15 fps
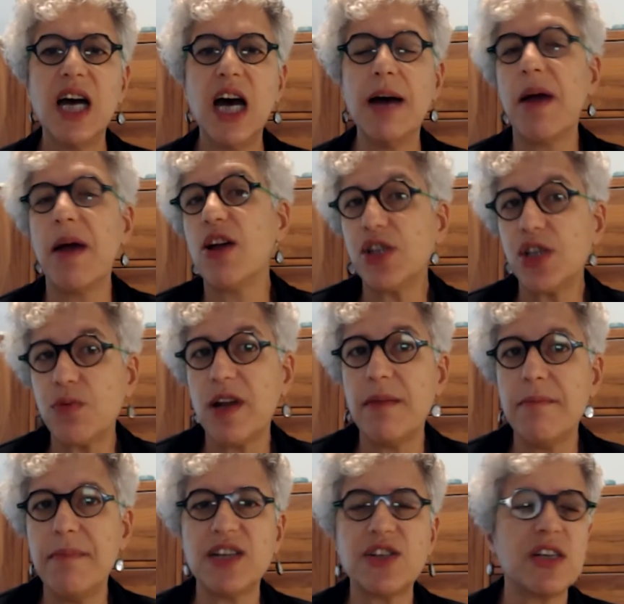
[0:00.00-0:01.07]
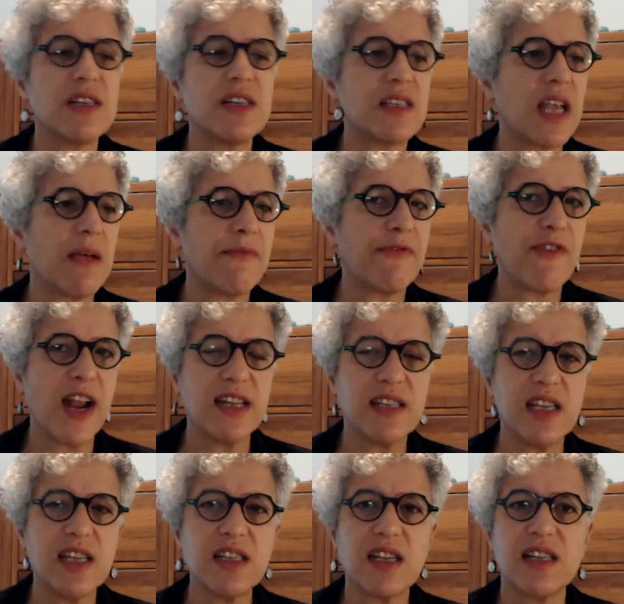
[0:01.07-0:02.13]
Um, I also want to mention Sam
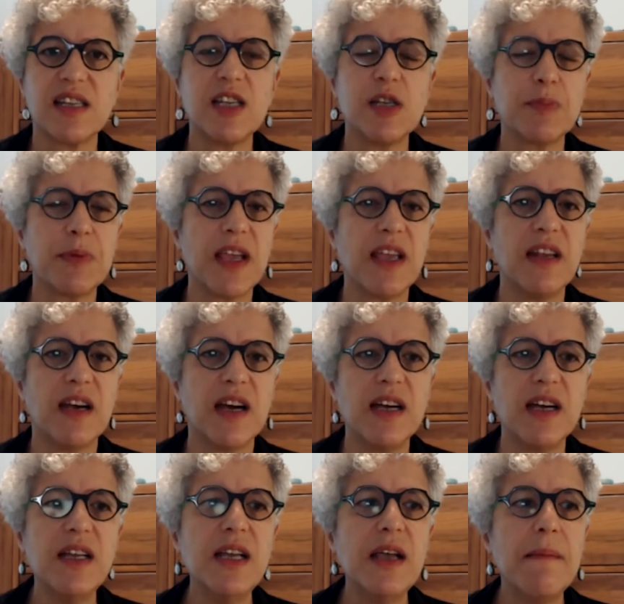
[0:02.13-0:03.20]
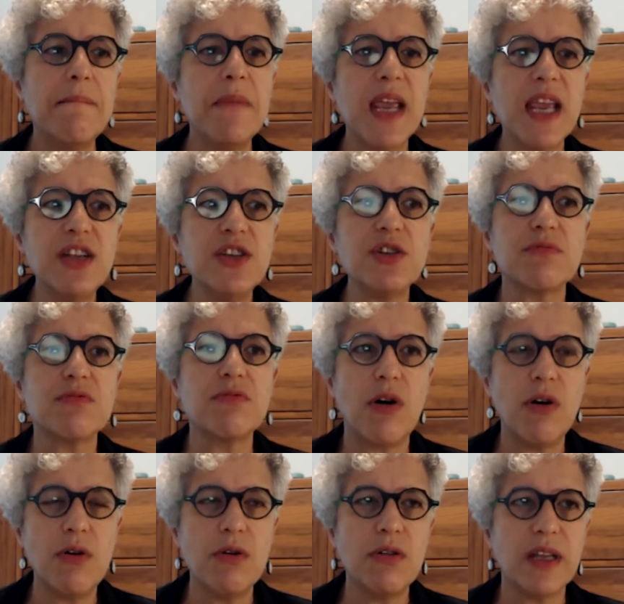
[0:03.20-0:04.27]
Francis because he's played a major
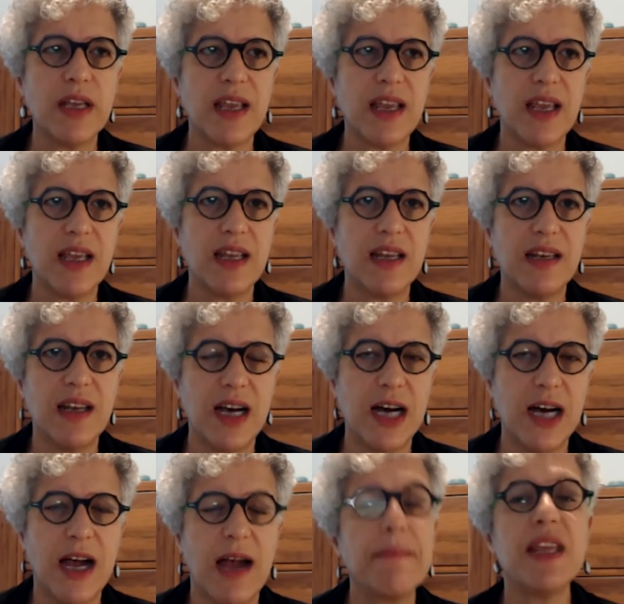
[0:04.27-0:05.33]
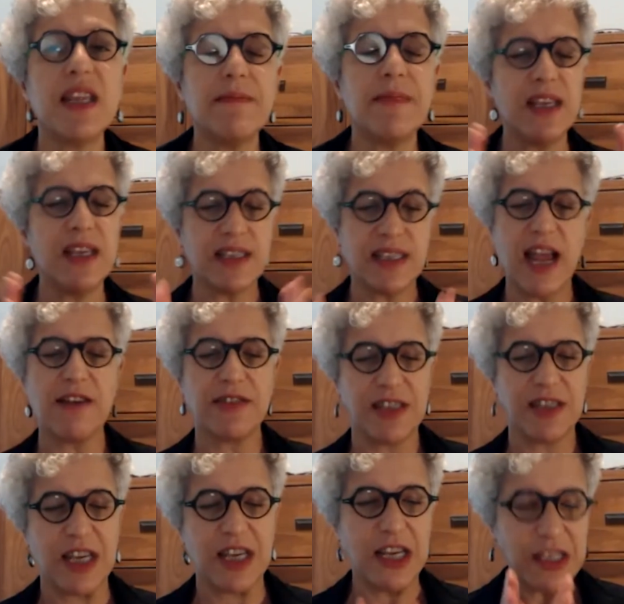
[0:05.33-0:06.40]
role in, uh, I mean, he, he, is now
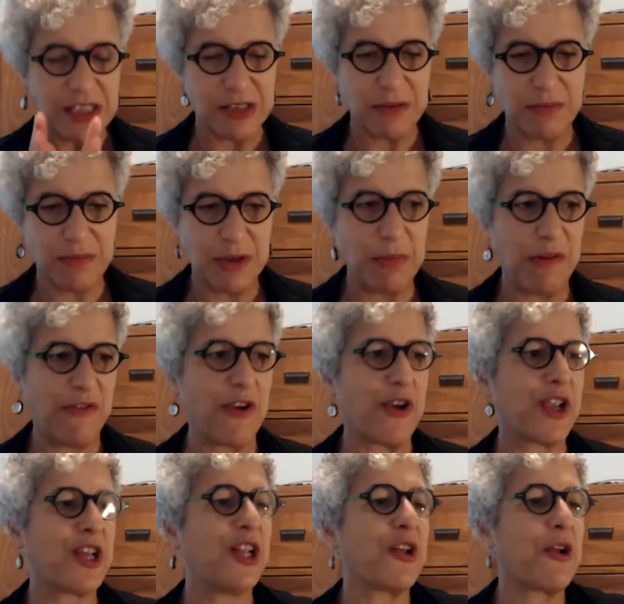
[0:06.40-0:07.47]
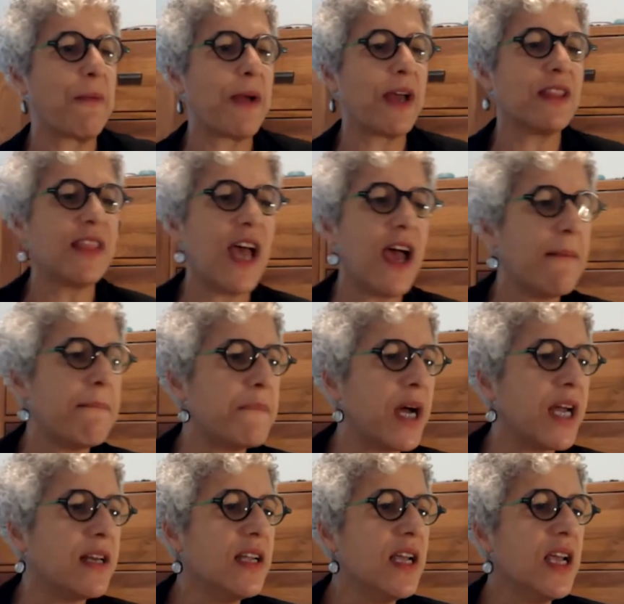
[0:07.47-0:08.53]
deceased, to, to be very clear about that,
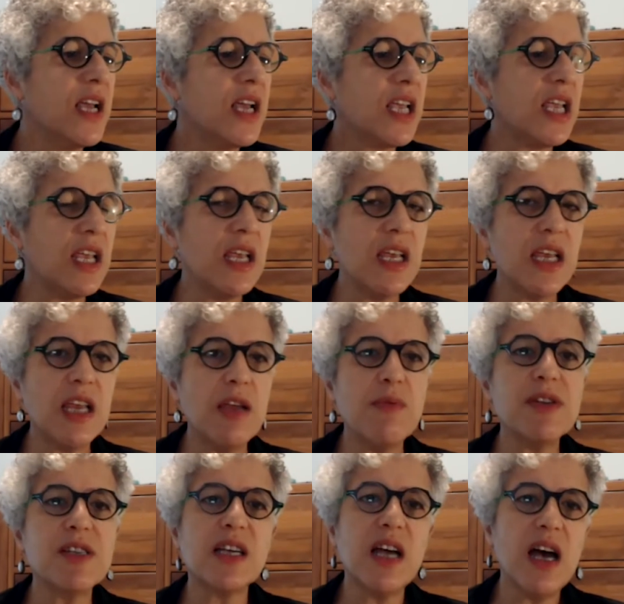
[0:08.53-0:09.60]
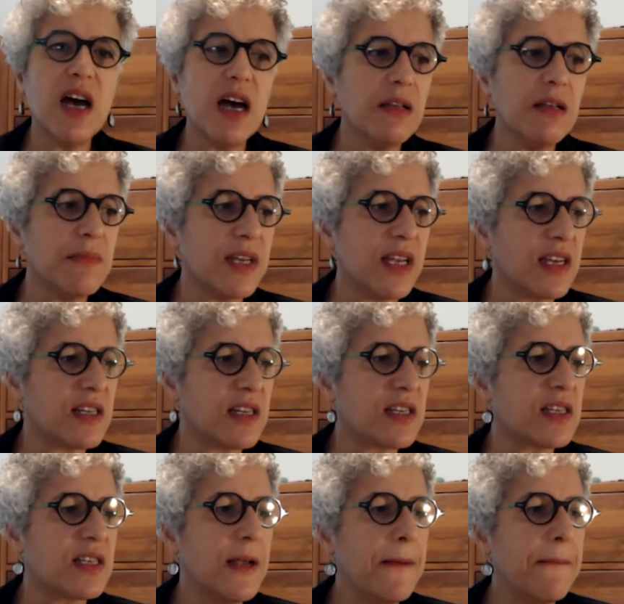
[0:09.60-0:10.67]
but he, he was a
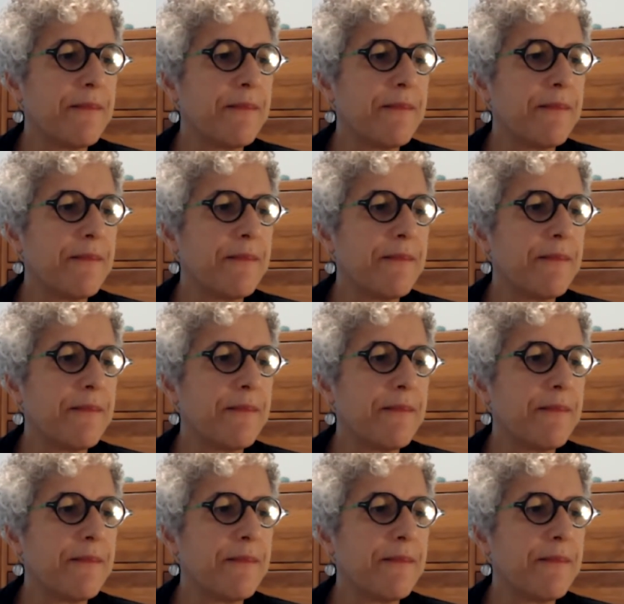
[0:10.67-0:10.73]
columnist